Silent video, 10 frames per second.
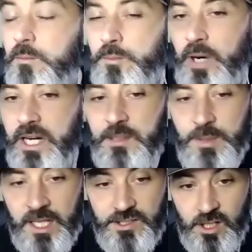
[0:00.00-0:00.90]
Brady
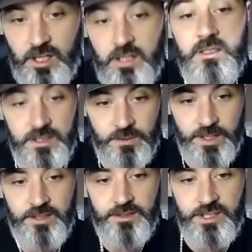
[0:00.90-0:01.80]
played y'all in the
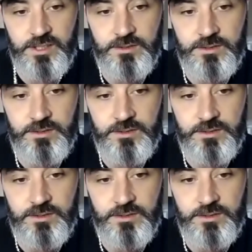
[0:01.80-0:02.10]
regular season.